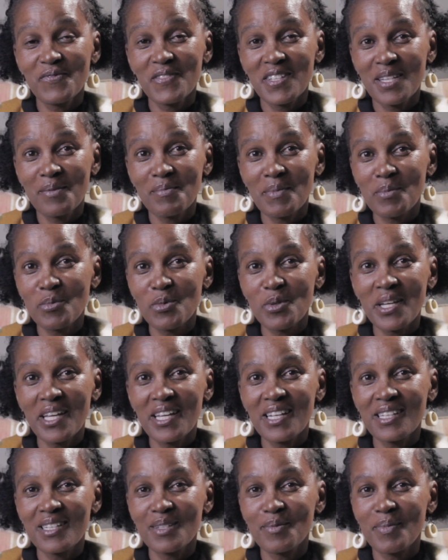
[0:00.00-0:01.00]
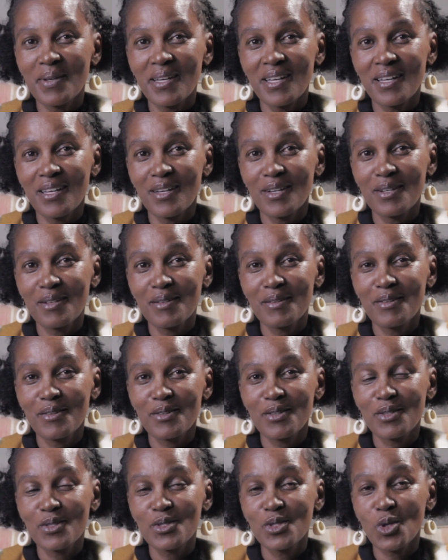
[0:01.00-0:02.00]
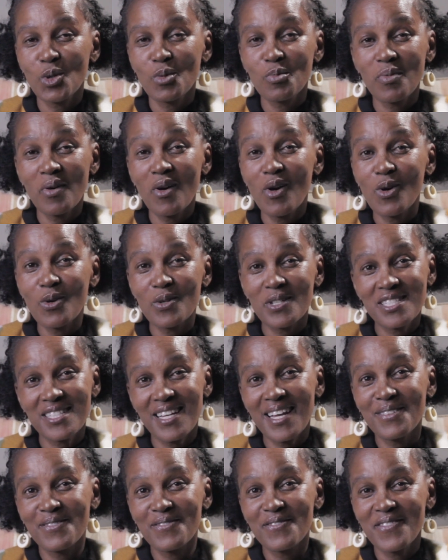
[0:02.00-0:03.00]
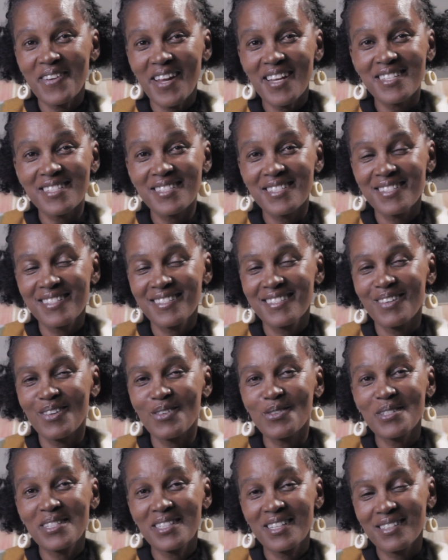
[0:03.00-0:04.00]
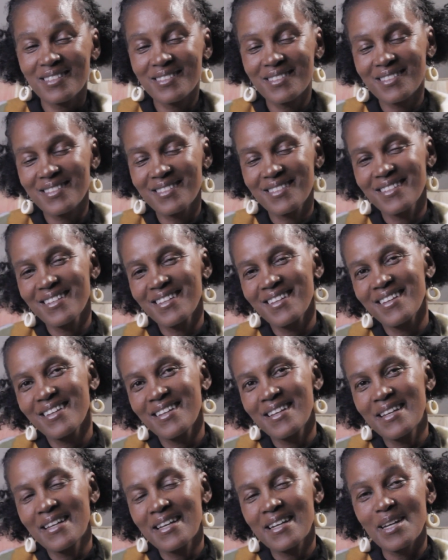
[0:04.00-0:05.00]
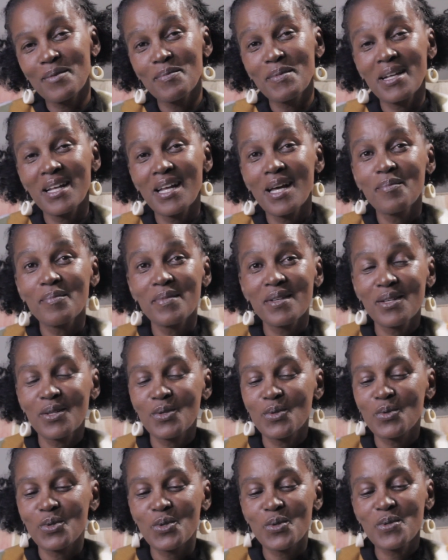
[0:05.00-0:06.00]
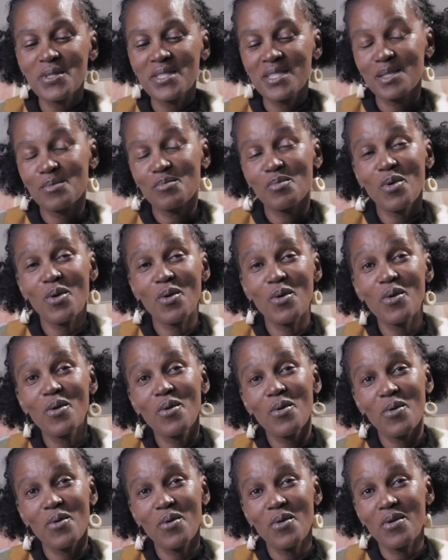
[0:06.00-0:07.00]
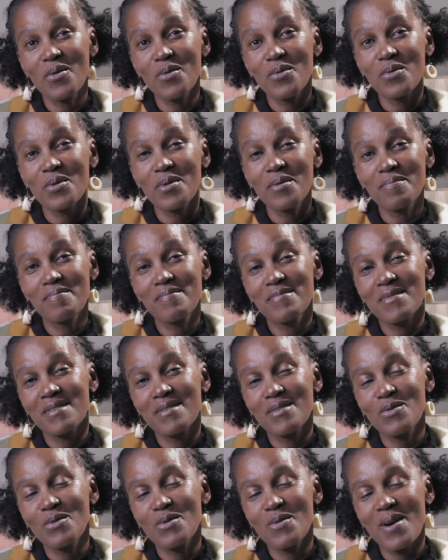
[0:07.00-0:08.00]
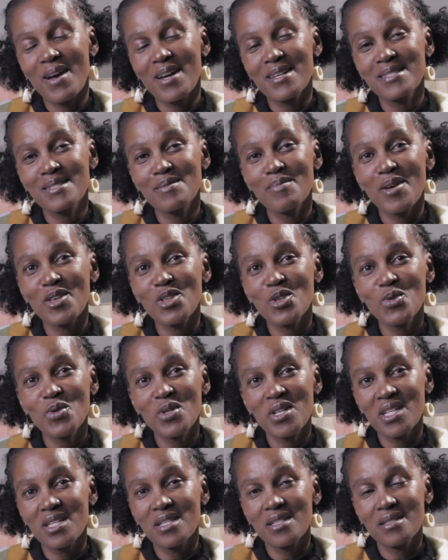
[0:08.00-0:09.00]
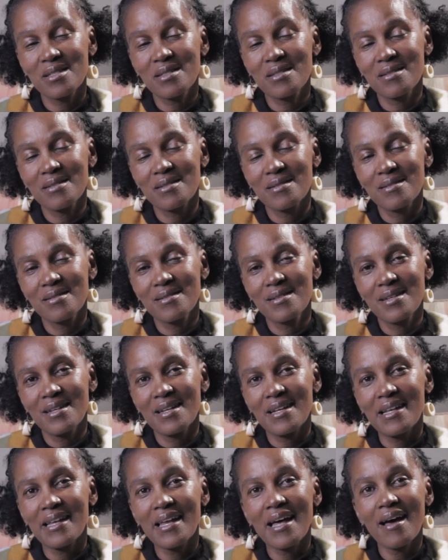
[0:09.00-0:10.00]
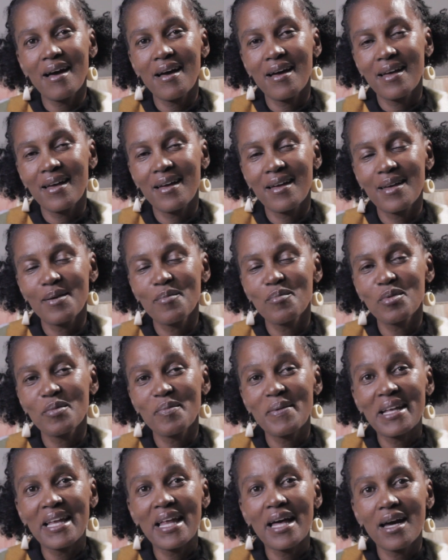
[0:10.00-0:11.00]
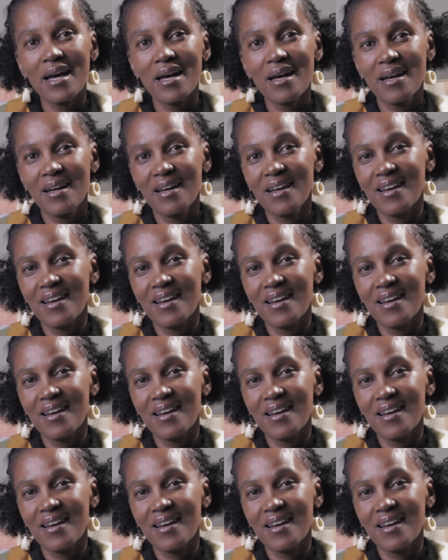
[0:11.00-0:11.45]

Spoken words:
evening, babukeli be dope, hot and fresh audience. Gama lami Nozipho Sibanyoni la Mpumalanga.